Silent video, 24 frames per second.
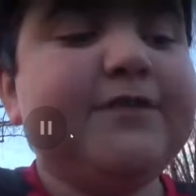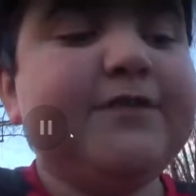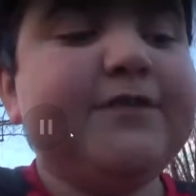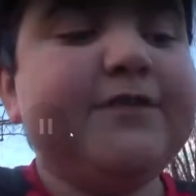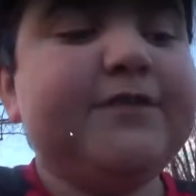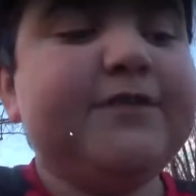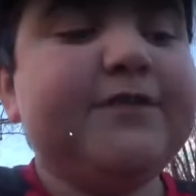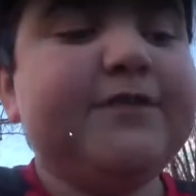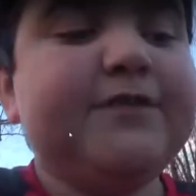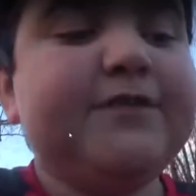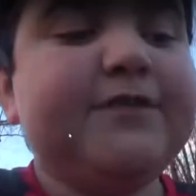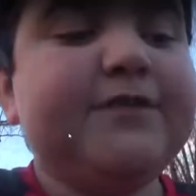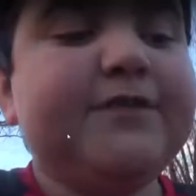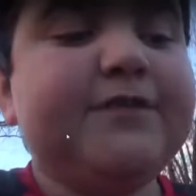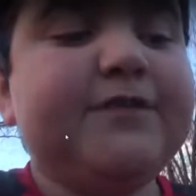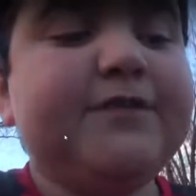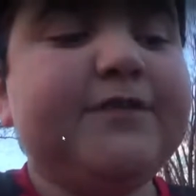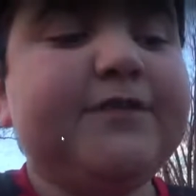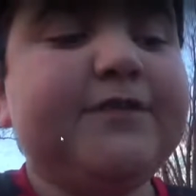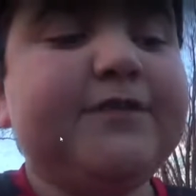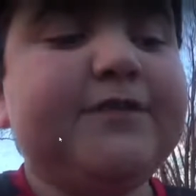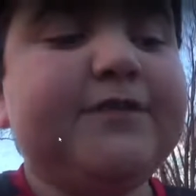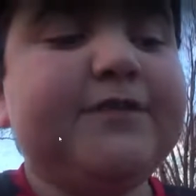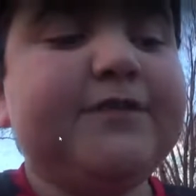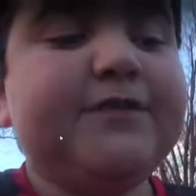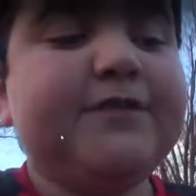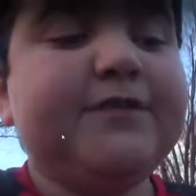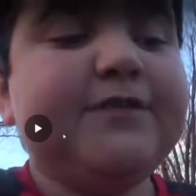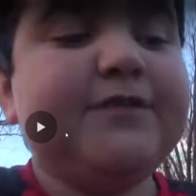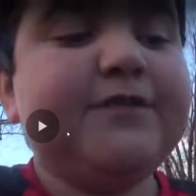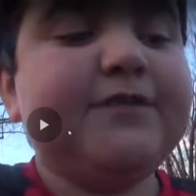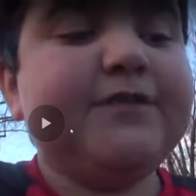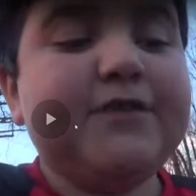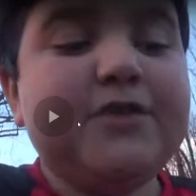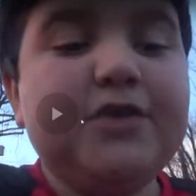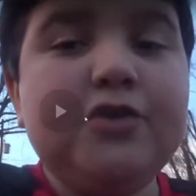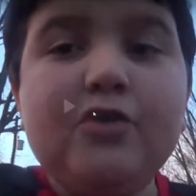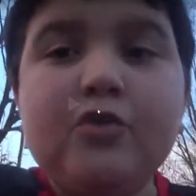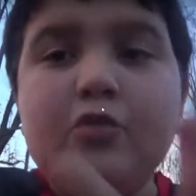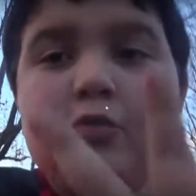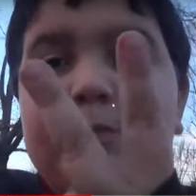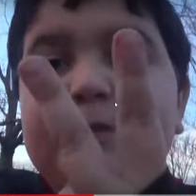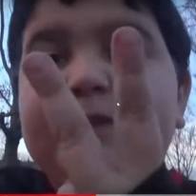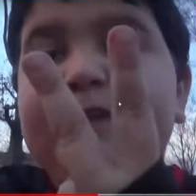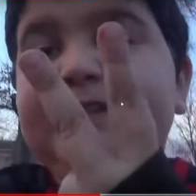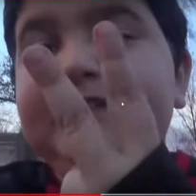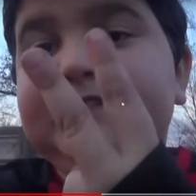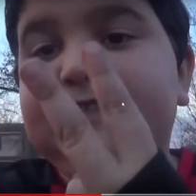um two
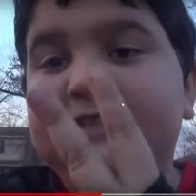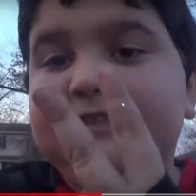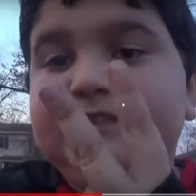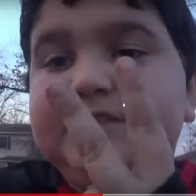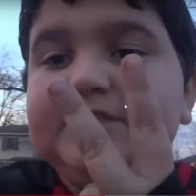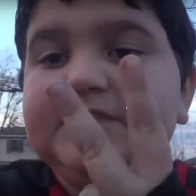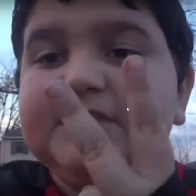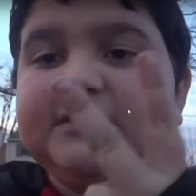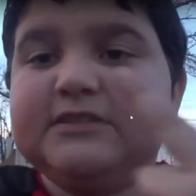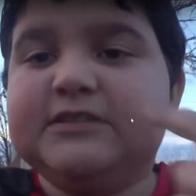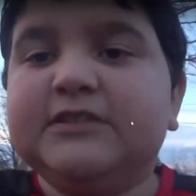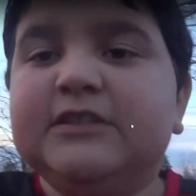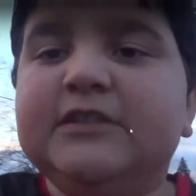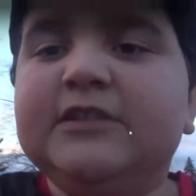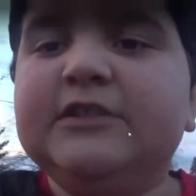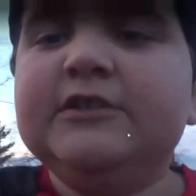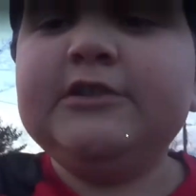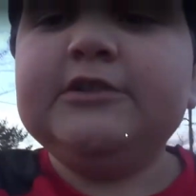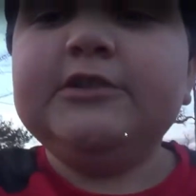reasons. Two reasons.